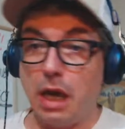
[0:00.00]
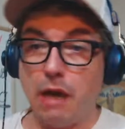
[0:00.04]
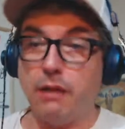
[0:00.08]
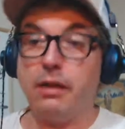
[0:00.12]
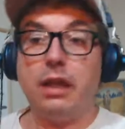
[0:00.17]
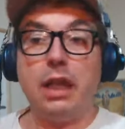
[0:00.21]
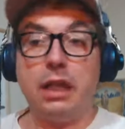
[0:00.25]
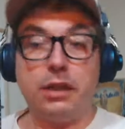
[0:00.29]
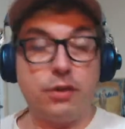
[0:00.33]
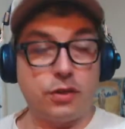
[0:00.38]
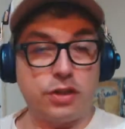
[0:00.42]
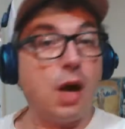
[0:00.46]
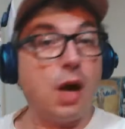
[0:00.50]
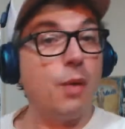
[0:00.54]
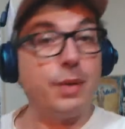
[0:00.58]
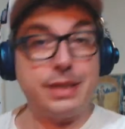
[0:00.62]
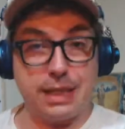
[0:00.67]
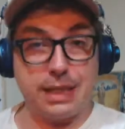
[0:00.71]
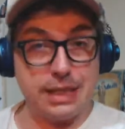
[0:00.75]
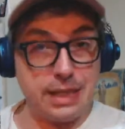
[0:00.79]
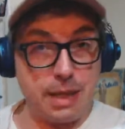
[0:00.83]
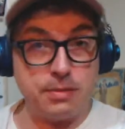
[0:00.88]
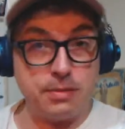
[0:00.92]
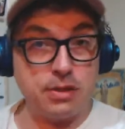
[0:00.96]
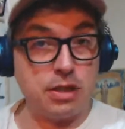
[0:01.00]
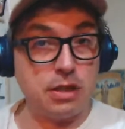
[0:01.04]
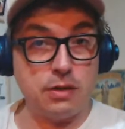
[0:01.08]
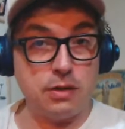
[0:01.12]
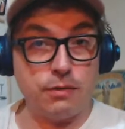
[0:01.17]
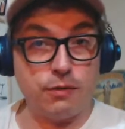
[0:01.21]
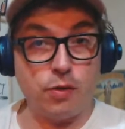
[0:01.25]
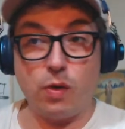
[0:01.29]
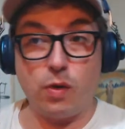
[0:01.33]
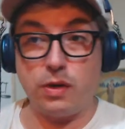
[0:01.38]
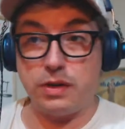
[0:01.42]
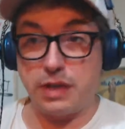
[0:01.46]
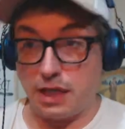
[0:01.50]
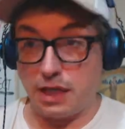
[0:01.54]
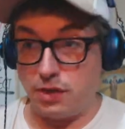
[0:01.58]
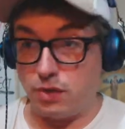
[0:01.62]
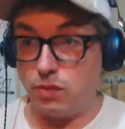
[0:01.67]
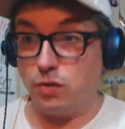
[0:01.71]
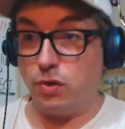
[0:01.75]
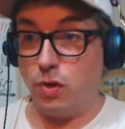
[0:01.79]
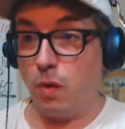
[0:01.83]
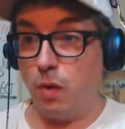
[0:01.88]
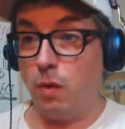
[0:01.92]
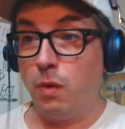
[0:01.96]
There's always exceptions, of course. I
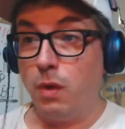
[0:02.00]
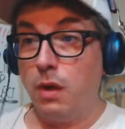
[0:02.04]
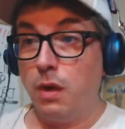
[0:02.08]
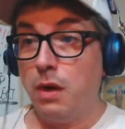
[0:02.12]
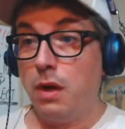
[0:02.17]
do know